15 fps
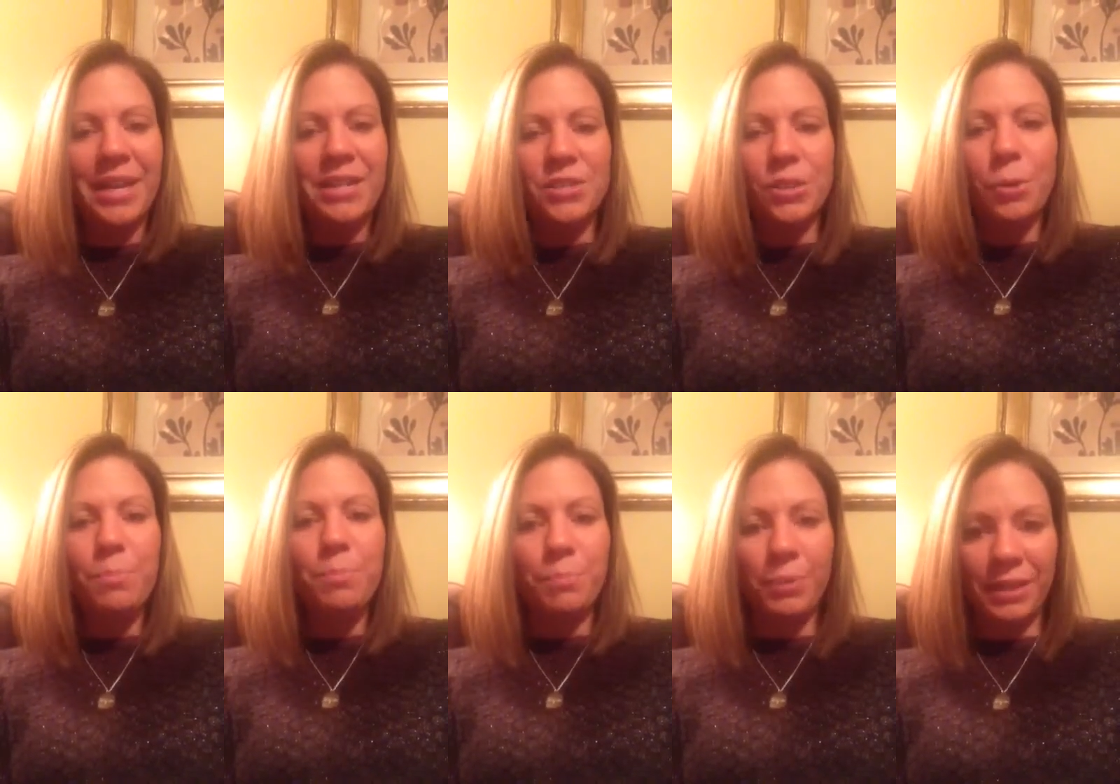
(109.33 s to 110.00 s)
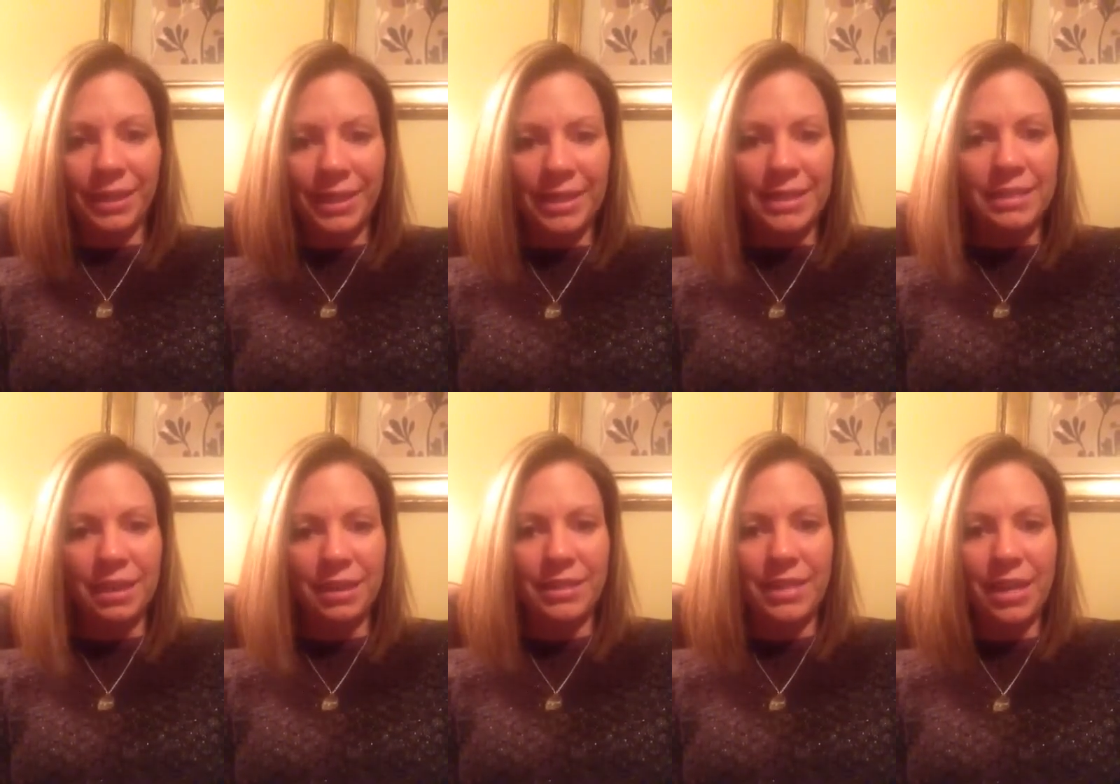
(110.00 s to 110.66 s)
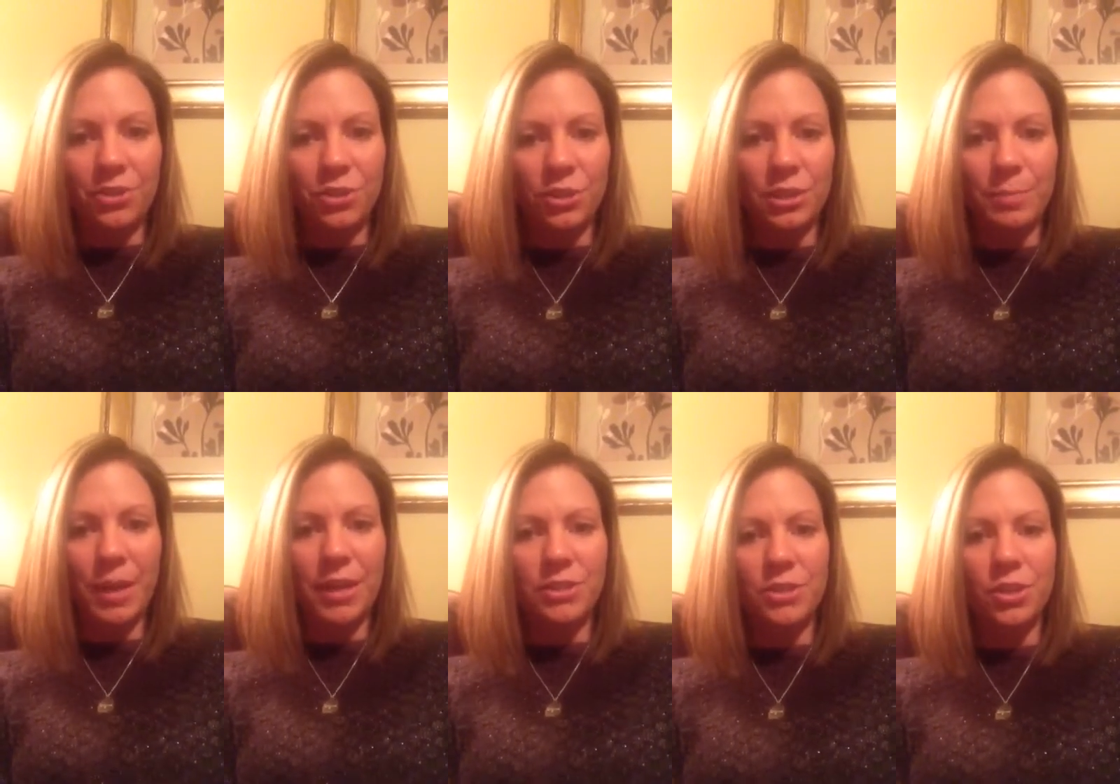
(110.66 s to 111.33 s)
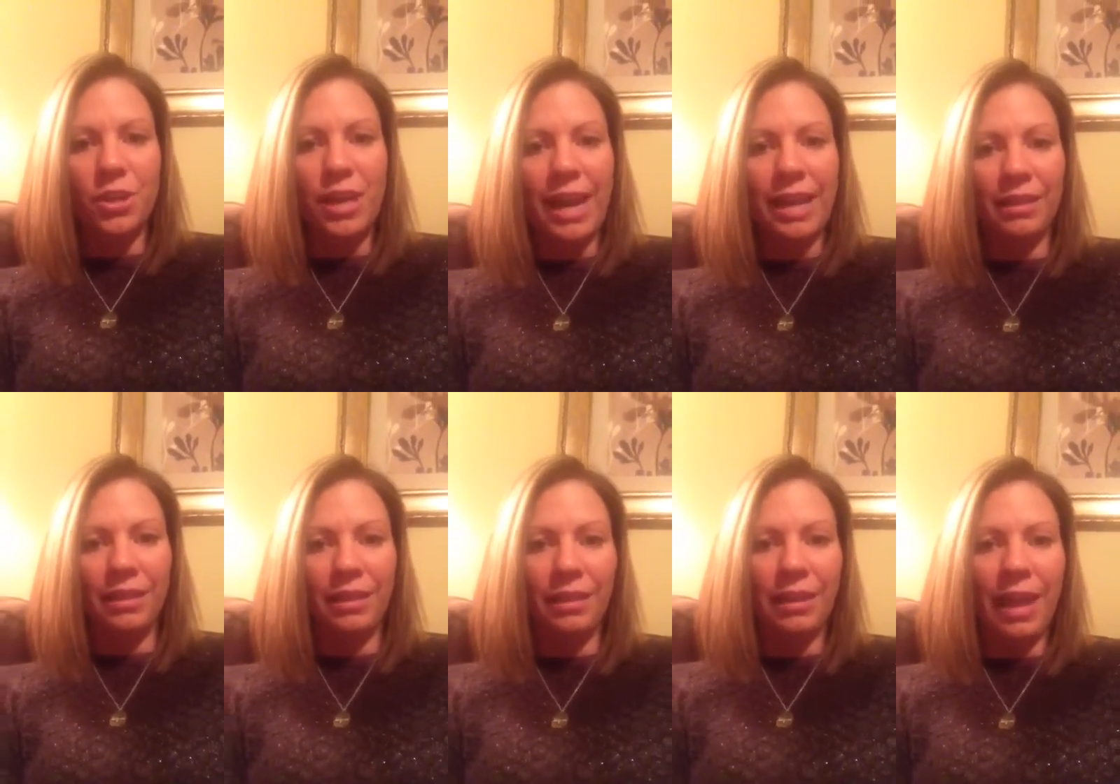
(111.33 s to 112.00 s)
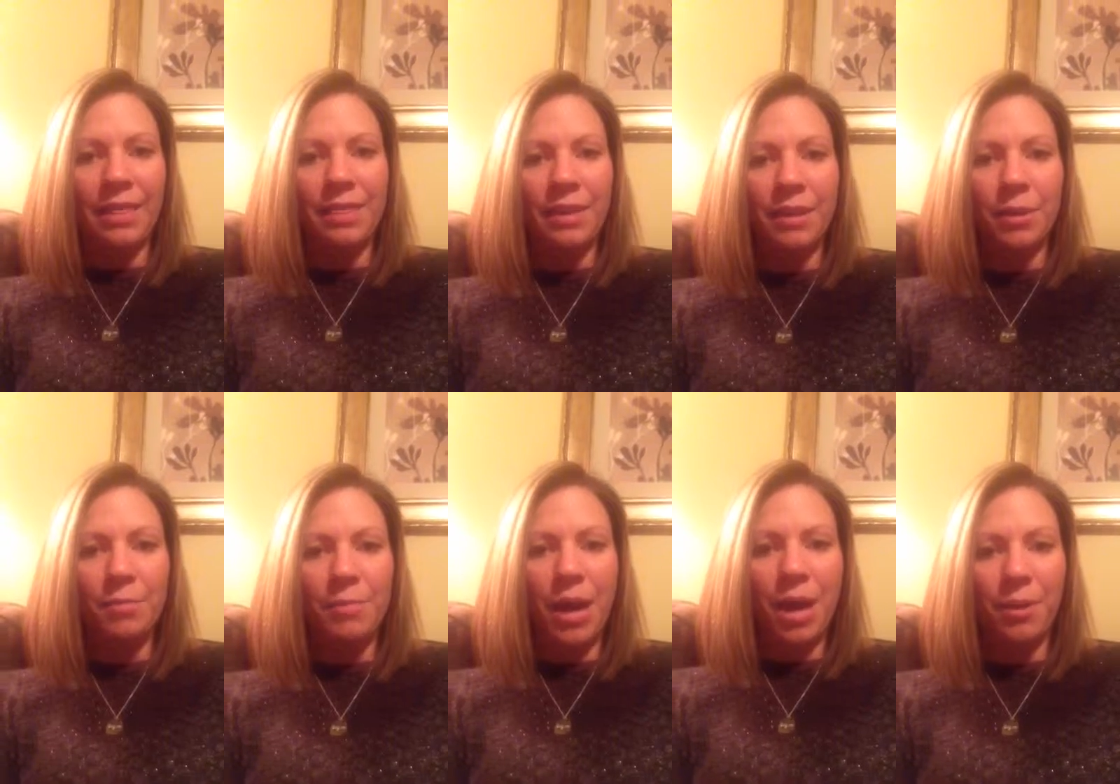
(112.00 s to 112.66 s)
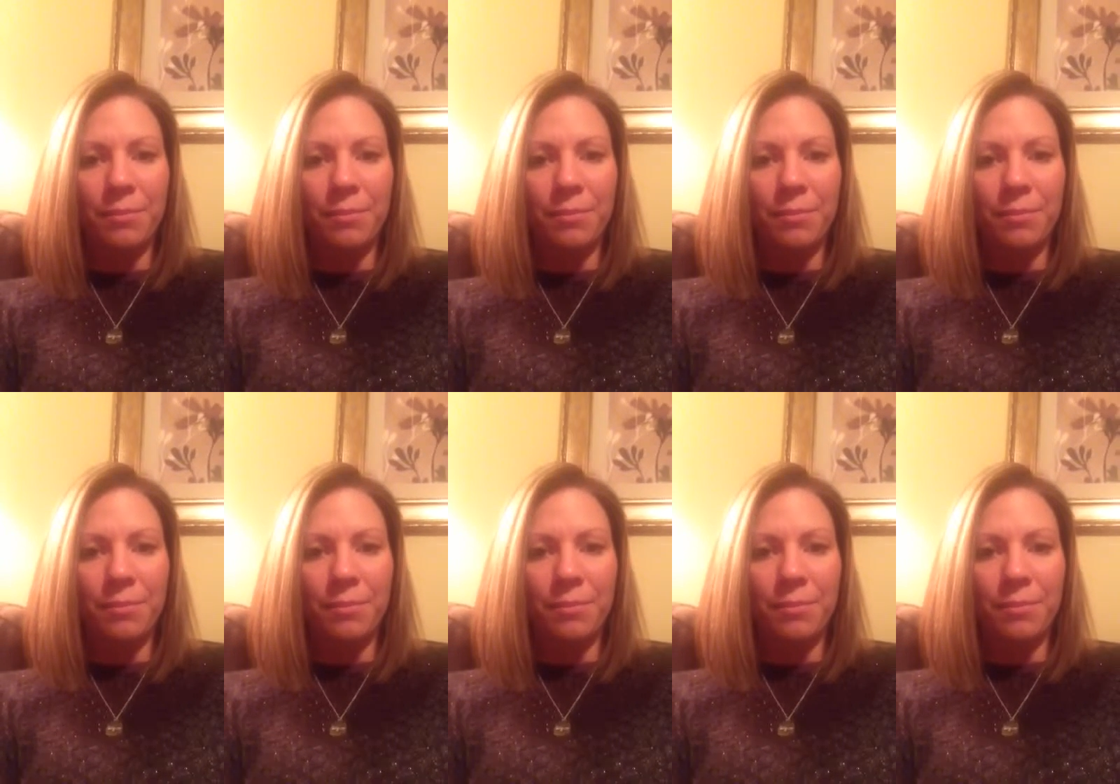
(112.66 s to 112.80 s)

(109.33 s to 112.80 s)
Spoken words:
So please contact your sponsor and let them